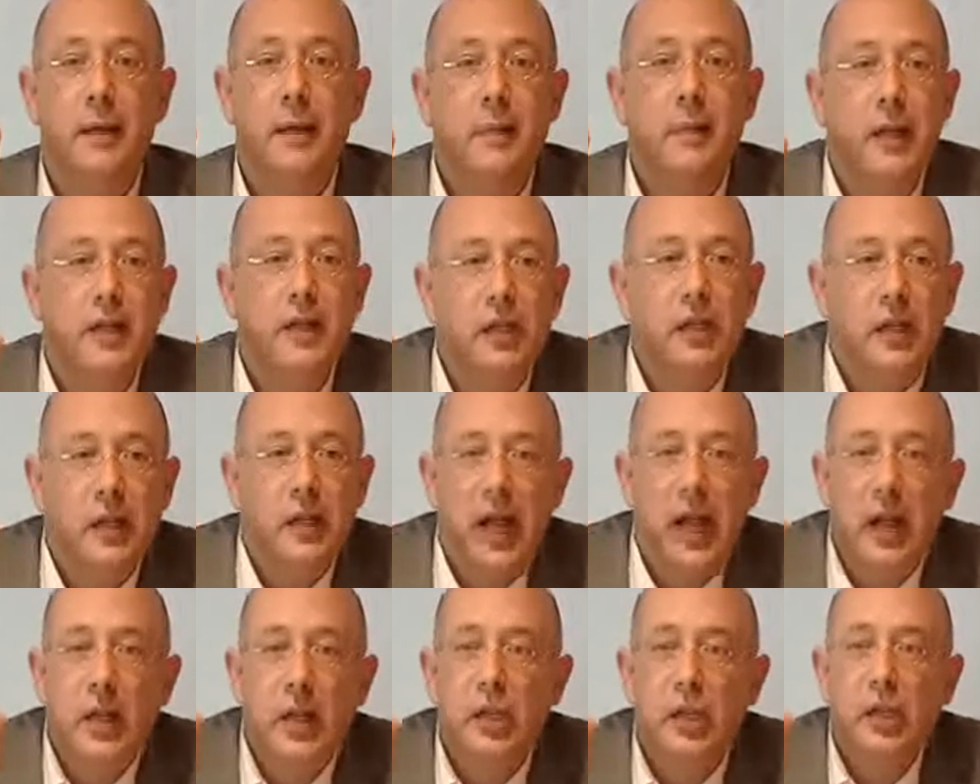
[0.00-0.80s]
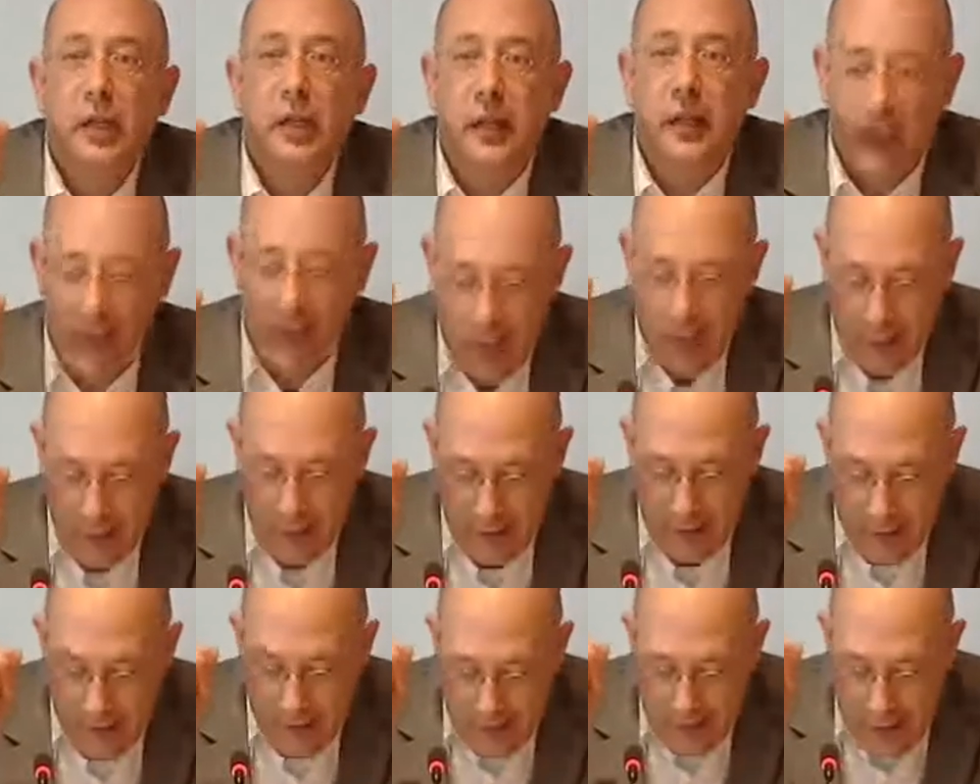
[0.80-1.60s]
imagination
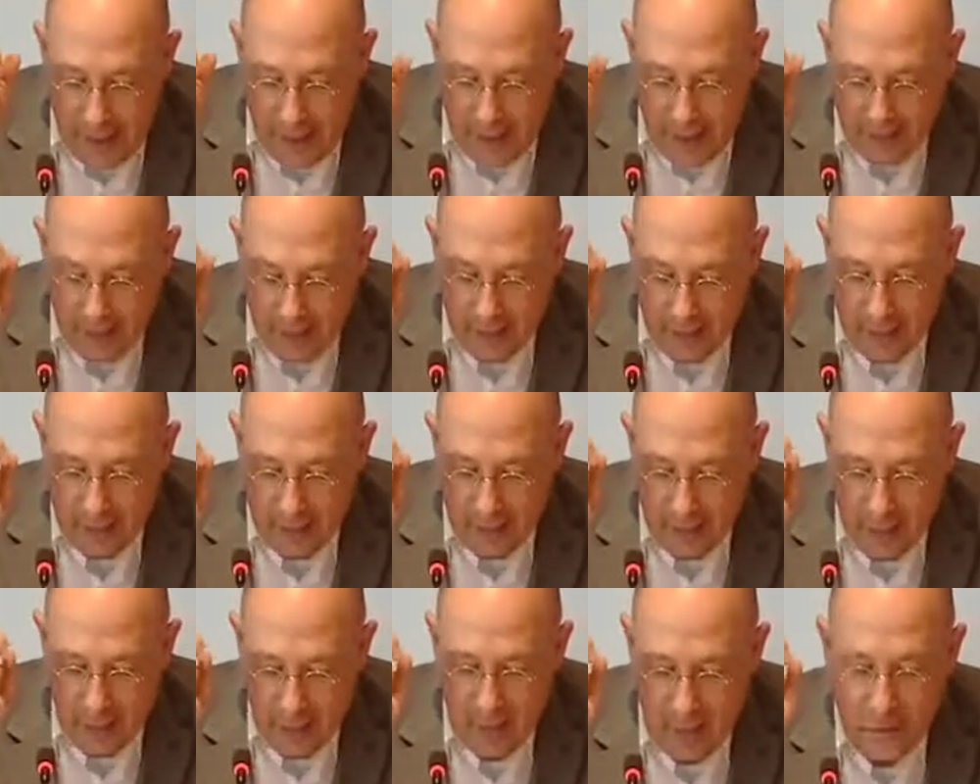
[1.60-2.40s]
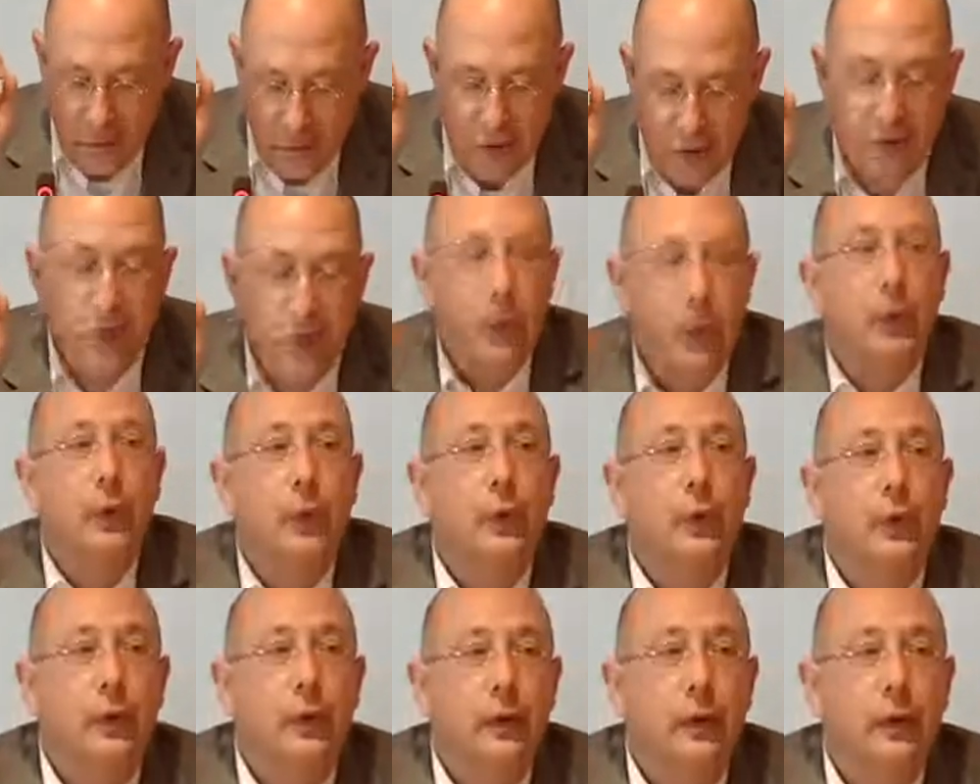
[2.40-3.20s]
is a dead
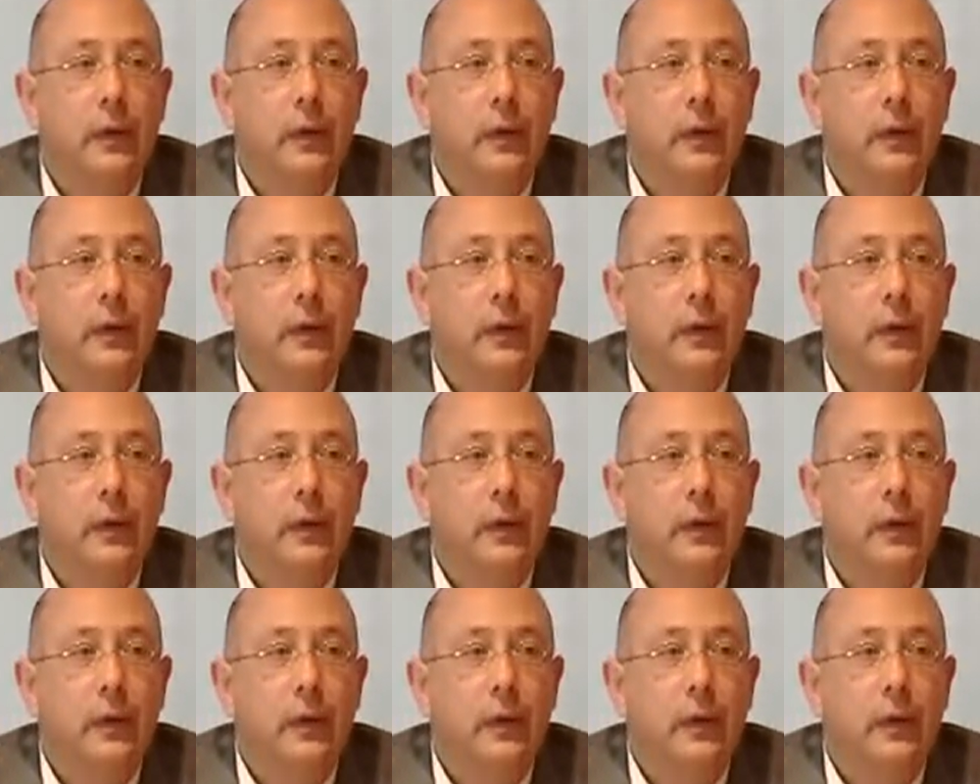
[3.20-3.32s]
soul.